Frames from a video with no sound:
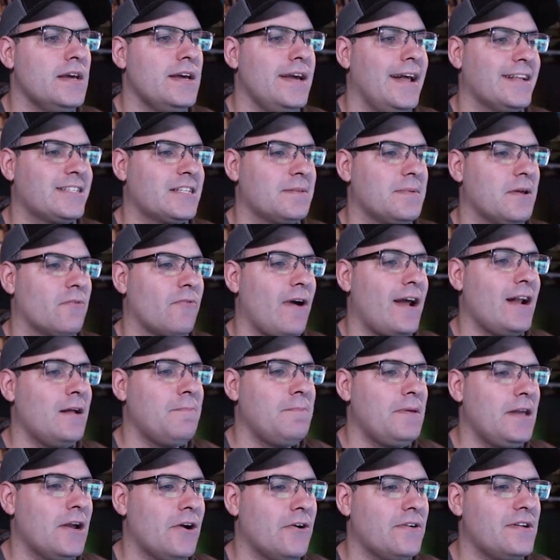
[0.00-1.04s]
It's gonna be right up
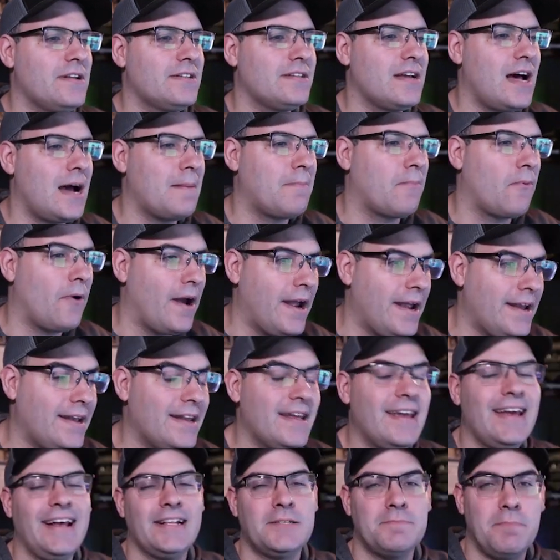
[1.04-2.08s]
here in the top right.
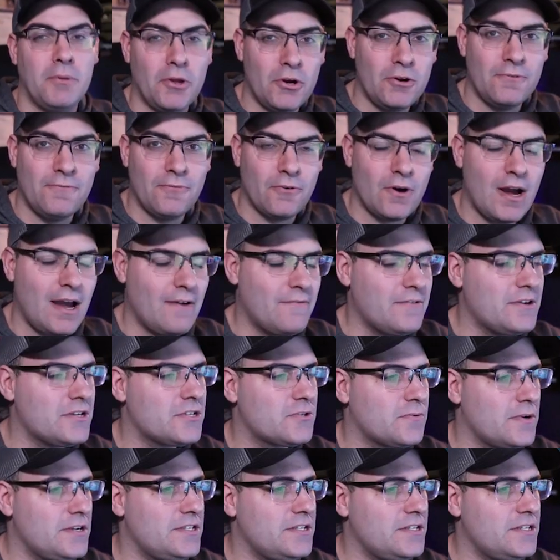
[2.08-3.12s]
It's blurred for obvious
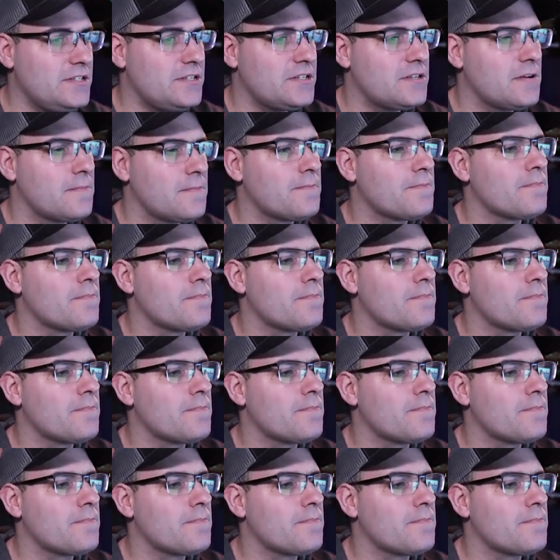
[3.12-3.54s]
reasons,